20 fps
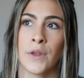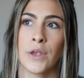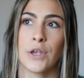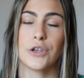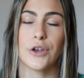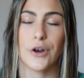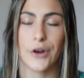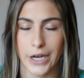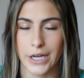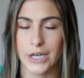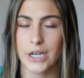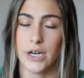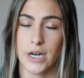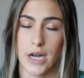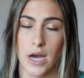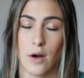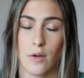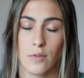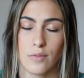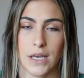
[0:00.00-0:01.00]
you're going to
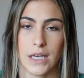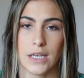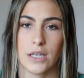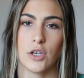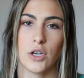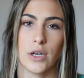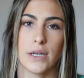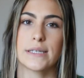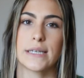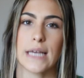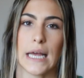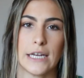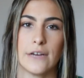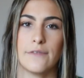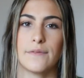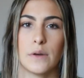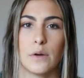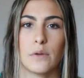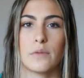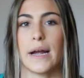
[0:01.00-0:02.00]
know. Like it's going to
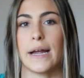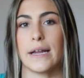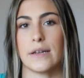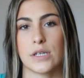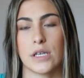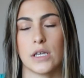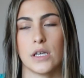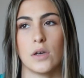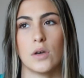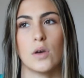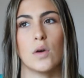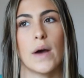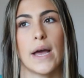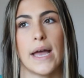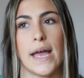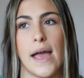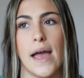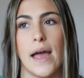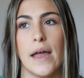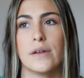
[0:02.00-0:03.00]
feel right to you,
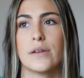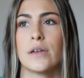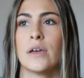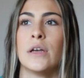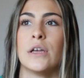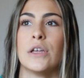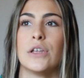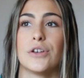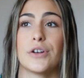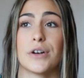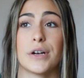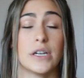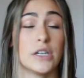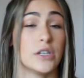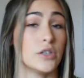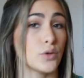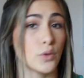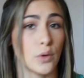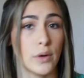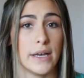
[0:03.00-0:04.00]
and you're going
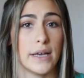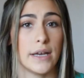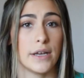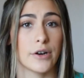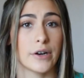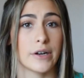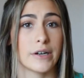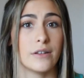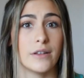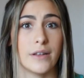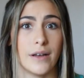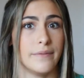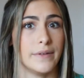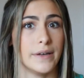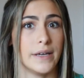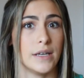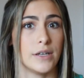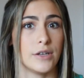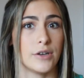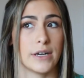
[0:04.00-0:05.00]
to enjoy it. You're going to love
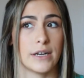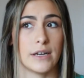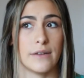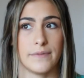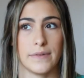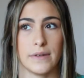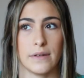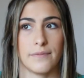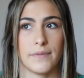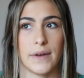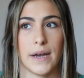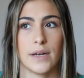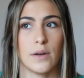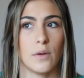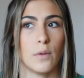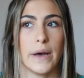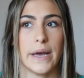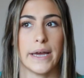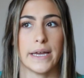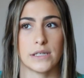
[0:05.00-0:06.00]
it. You're going to find
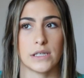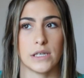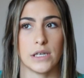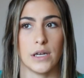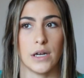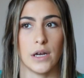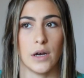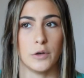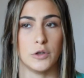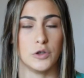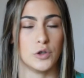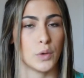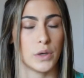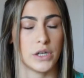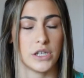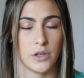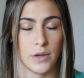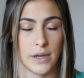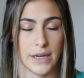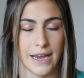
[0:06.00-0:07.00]
a way to,
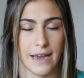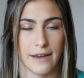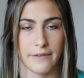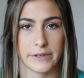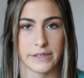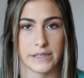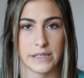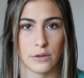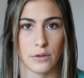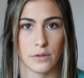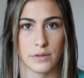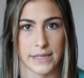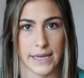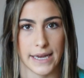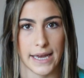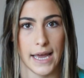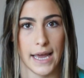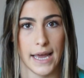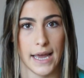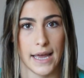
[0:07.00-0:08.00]
enjoy doing it every single day.